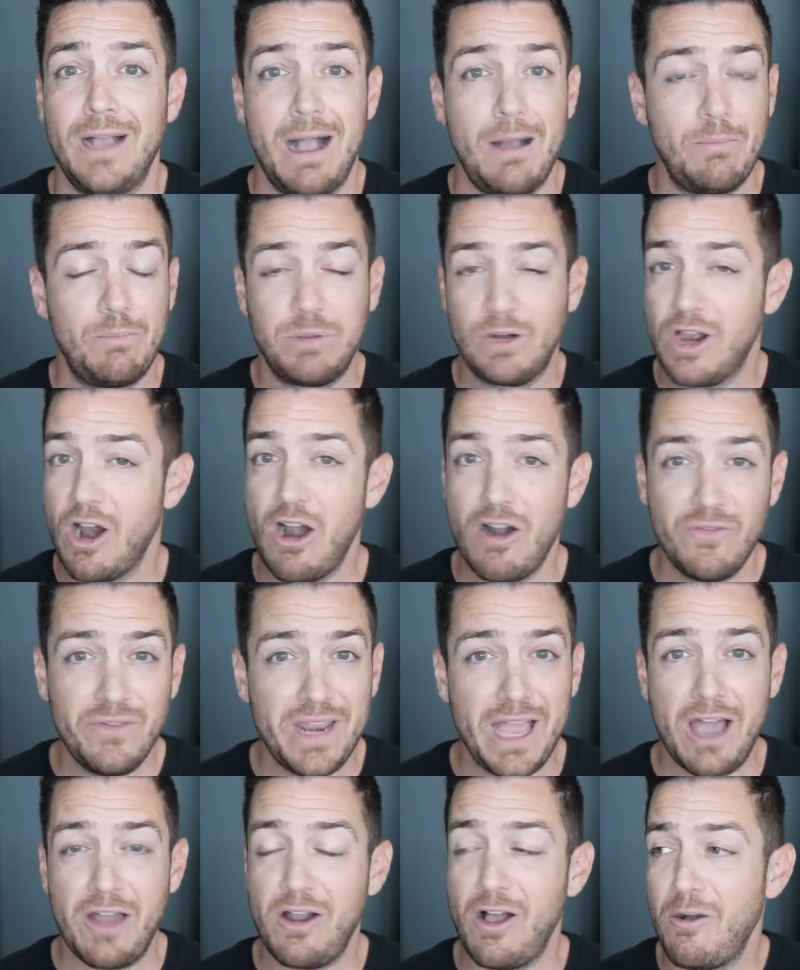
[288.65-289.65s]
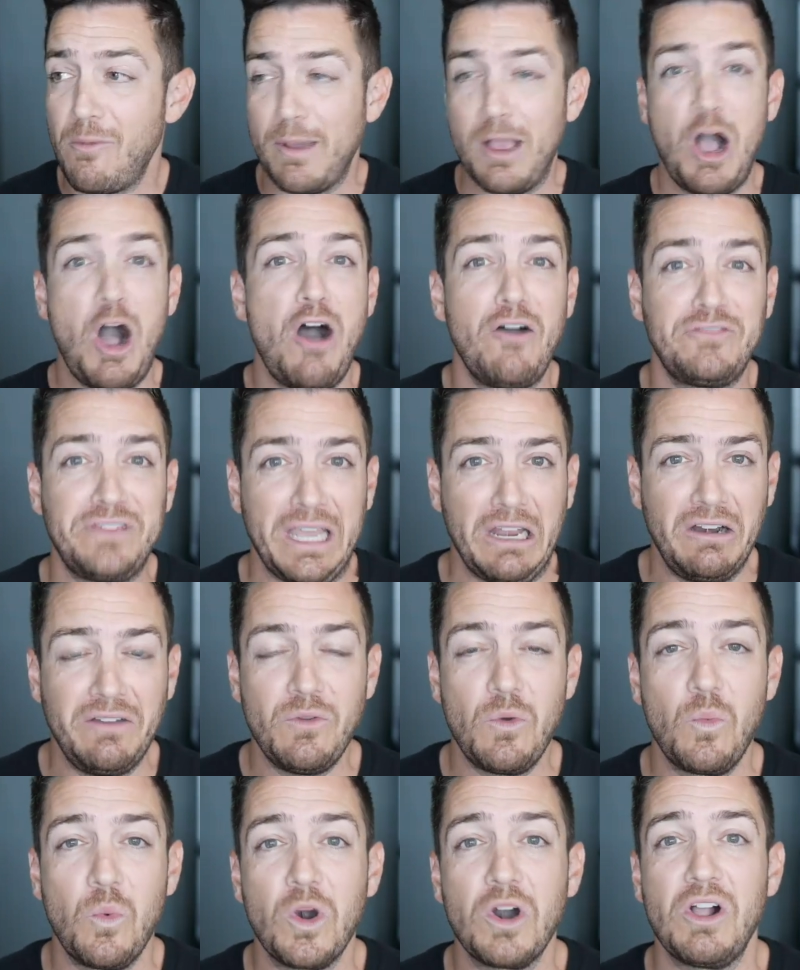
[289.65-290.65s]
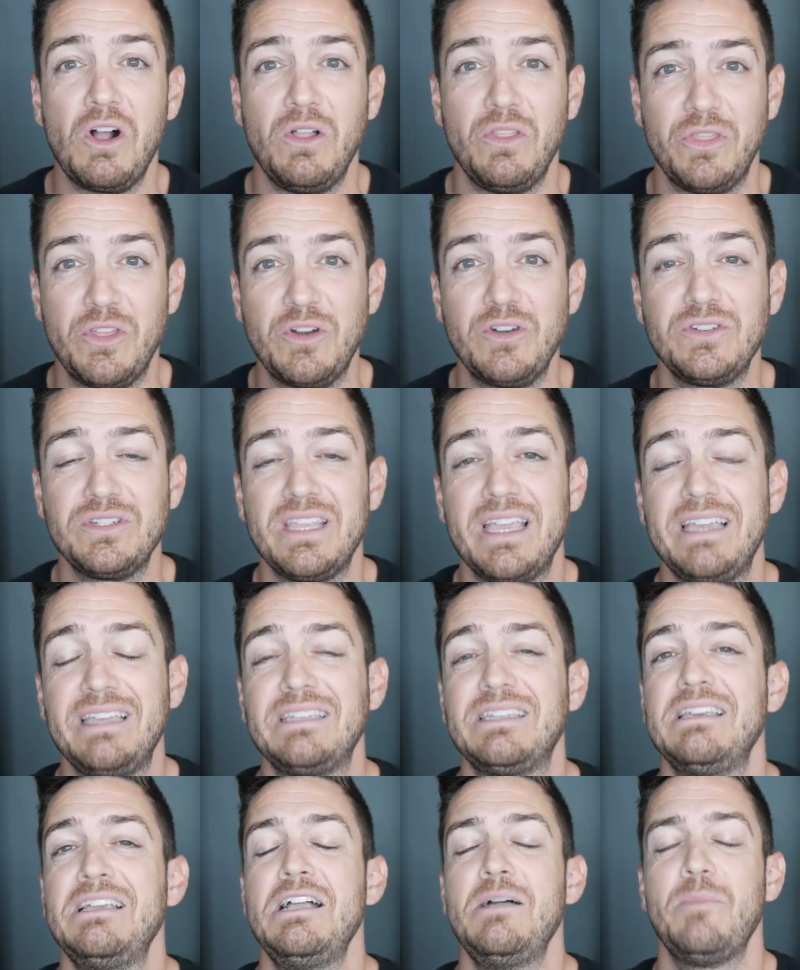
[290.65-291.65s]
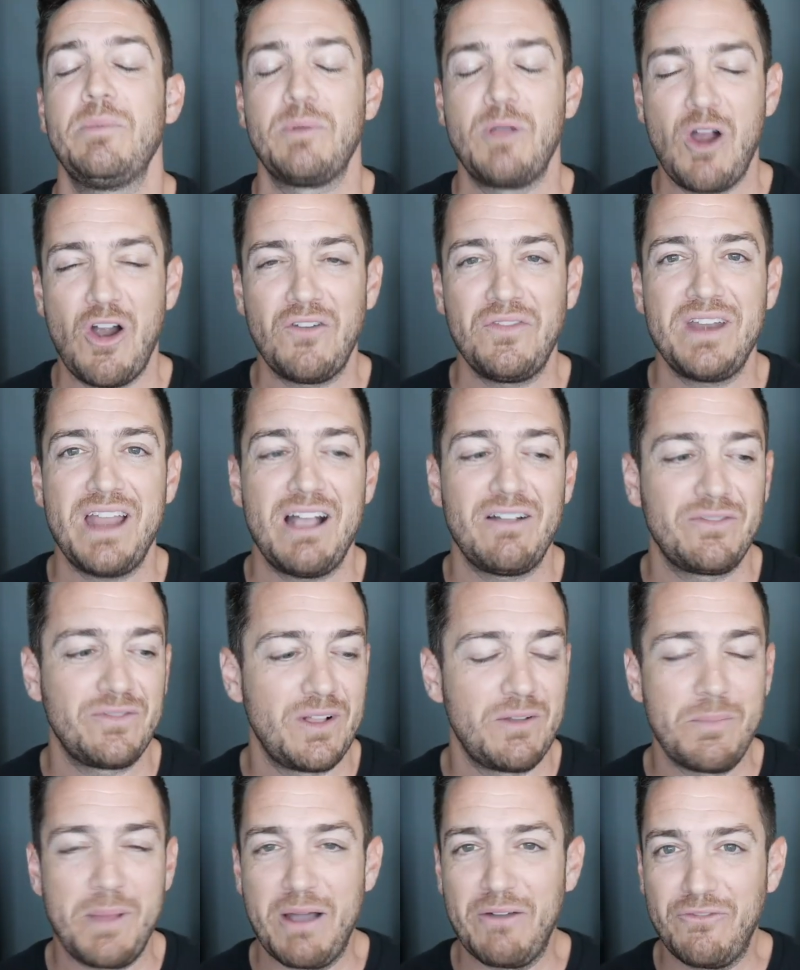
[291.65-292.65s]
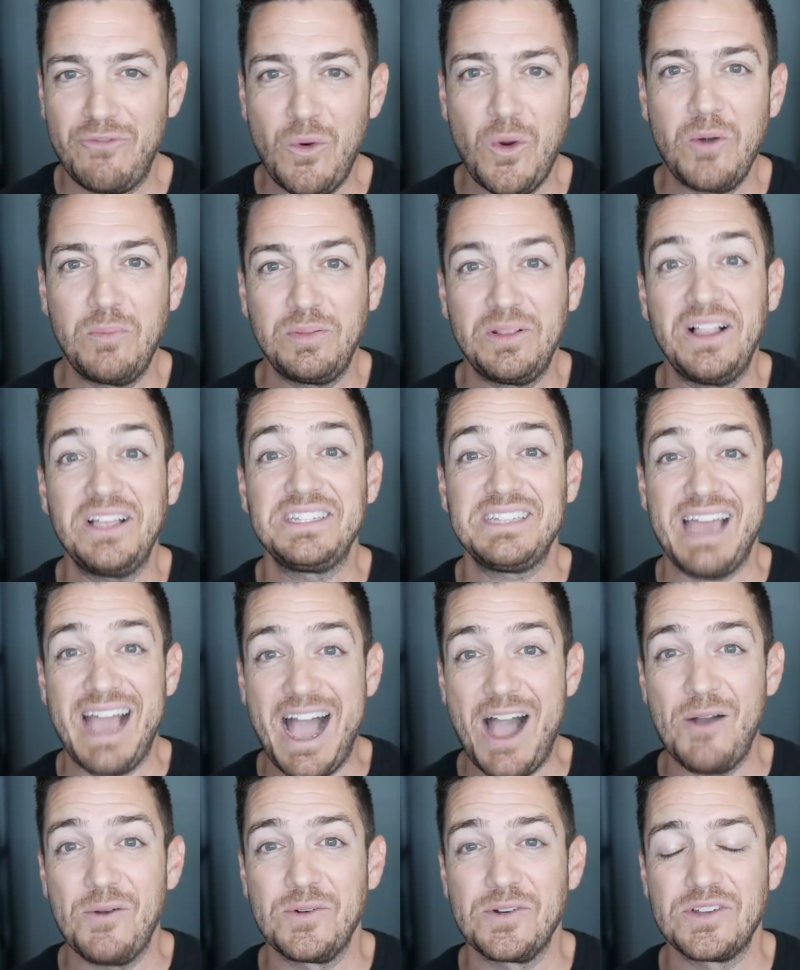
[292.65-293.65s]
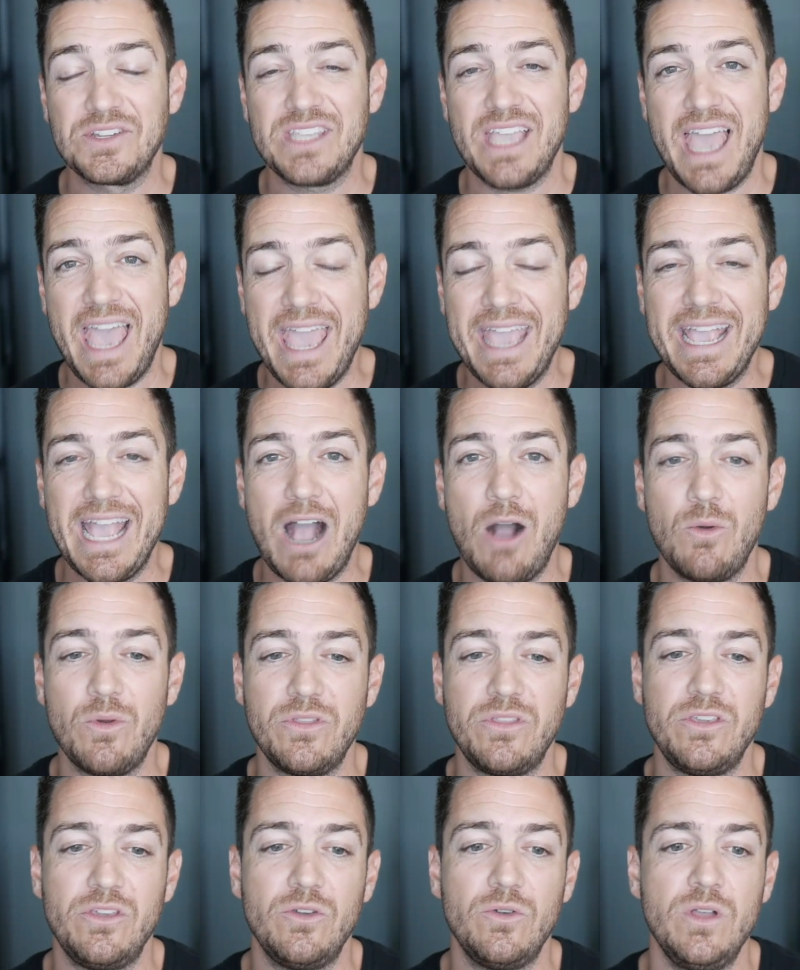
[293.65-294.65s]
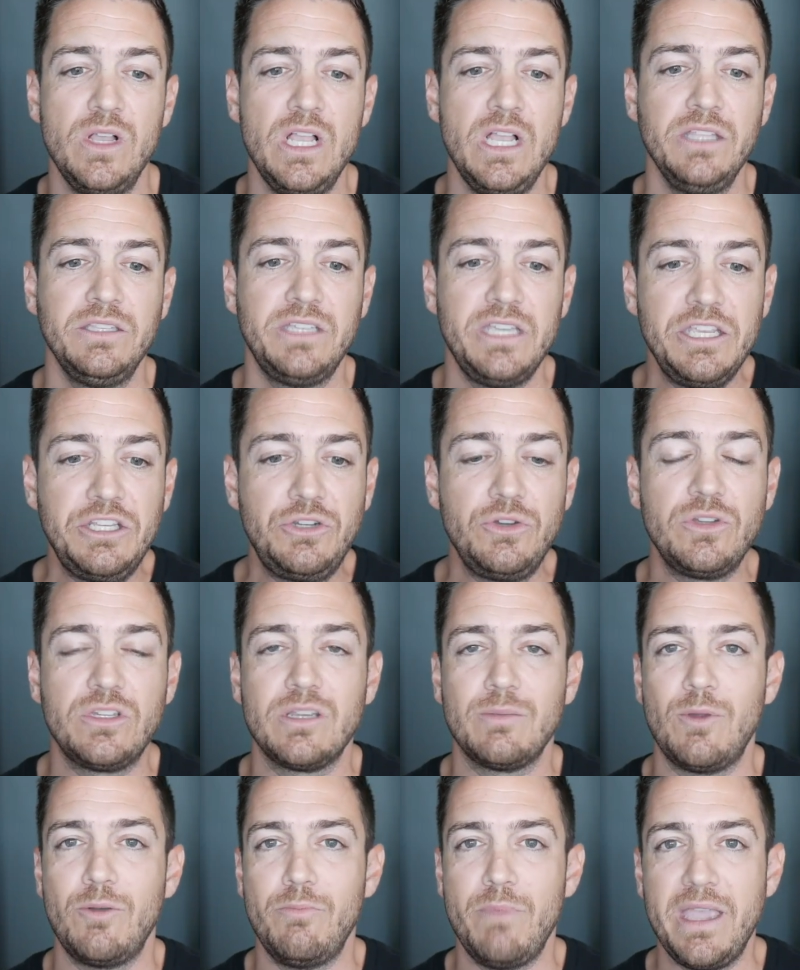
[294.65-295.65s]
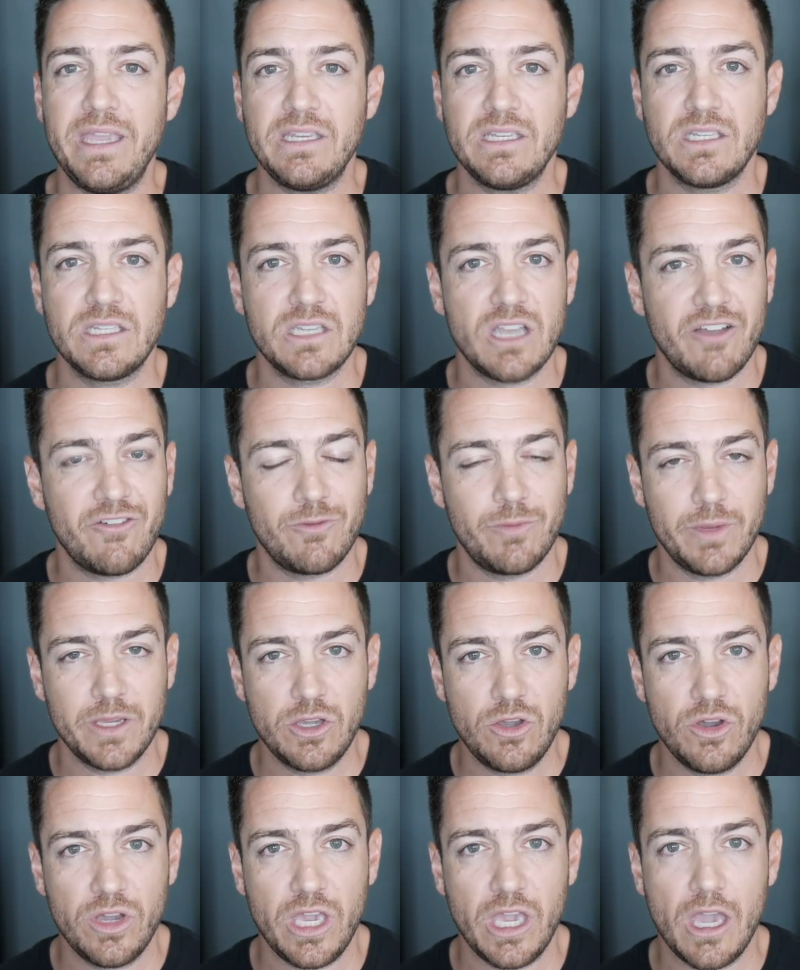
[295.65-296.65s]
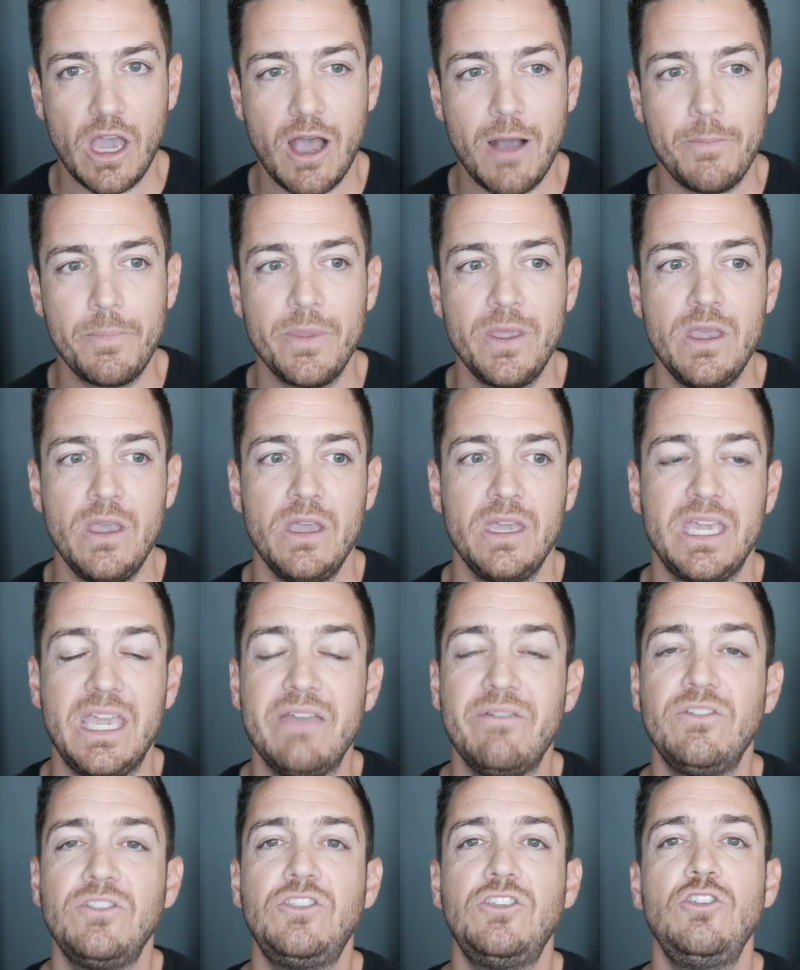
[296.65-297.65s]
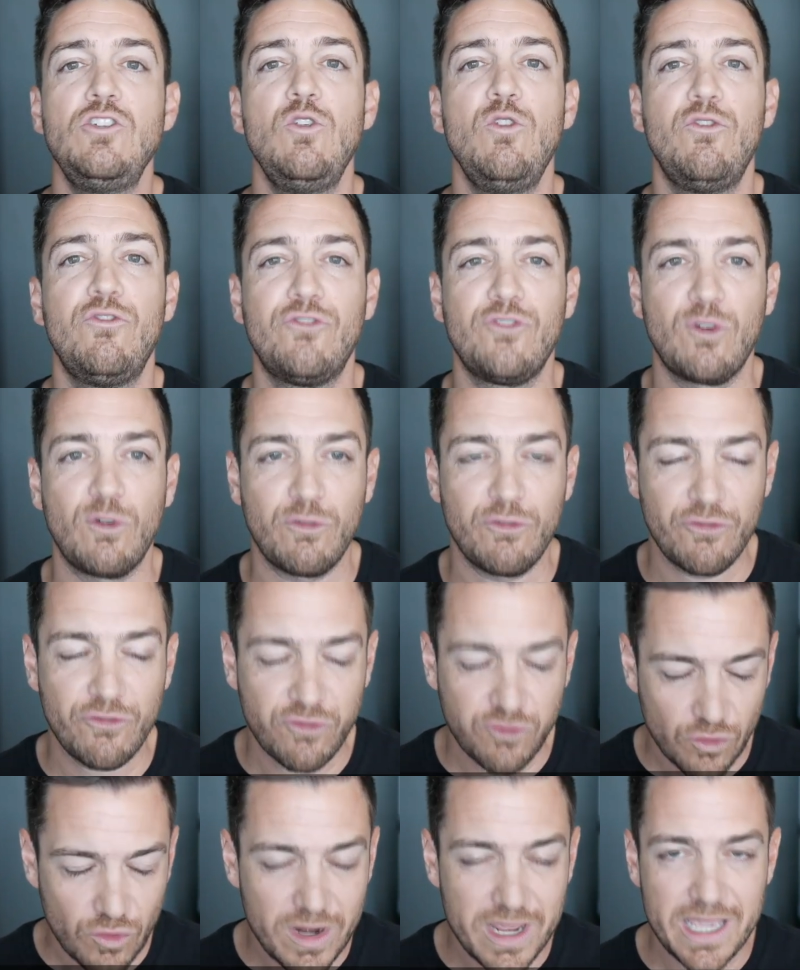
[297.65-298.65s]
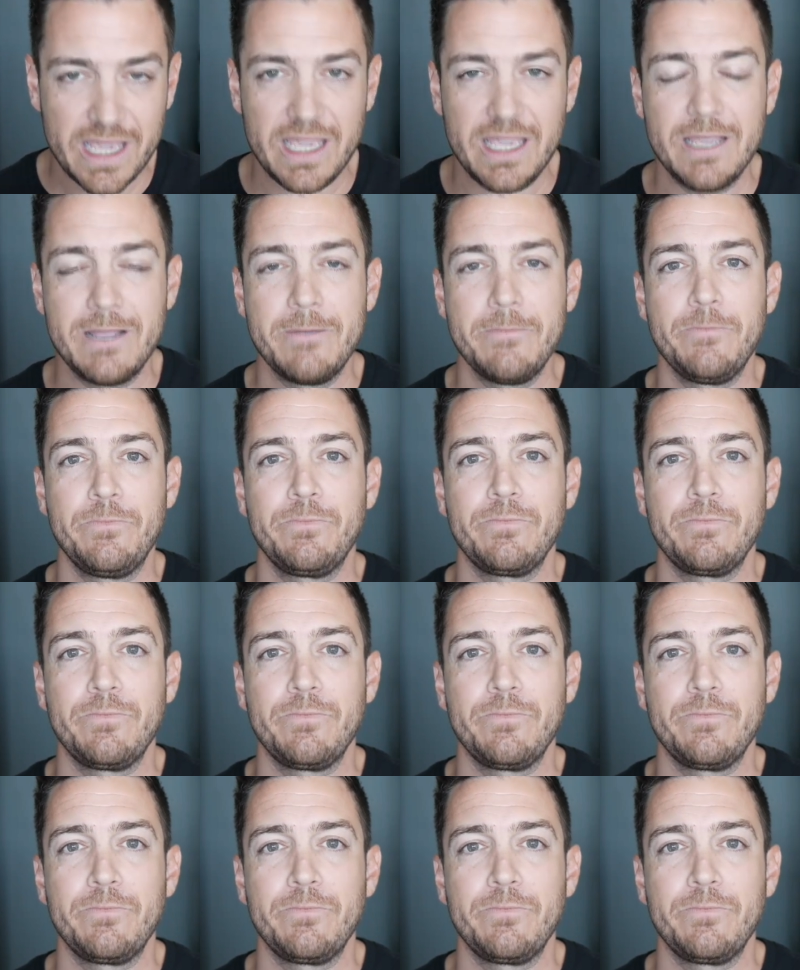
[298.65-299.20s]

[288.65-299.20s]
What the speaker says: I'm carving out on my off day. I don't even work on Thursdays. I'm carving out about 4+ hours to hang out with you, teach you some amazing stuff I've been cooking up, give it to you for free.